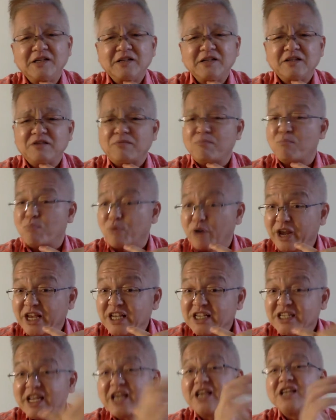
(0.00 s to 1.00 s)

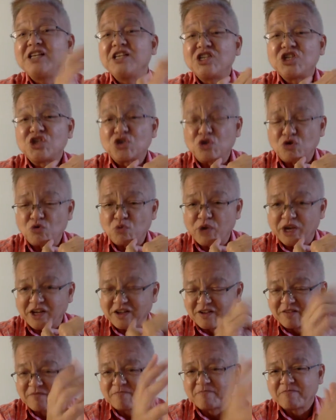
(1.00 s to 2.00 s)
braising,
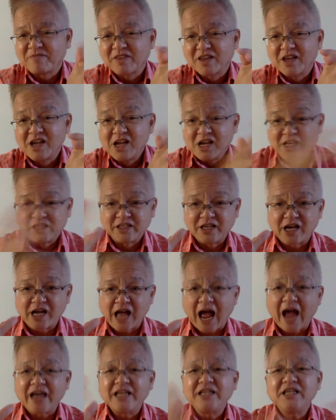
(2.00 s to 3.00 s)
stewing.
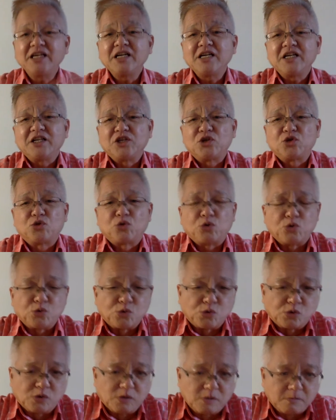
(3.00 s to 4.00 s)
The idea is
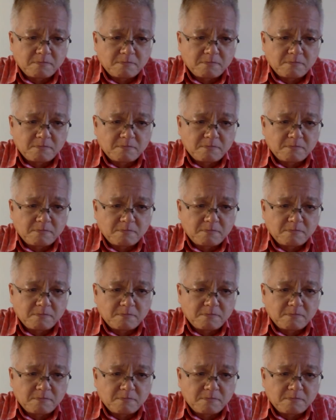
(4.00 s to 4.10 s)
to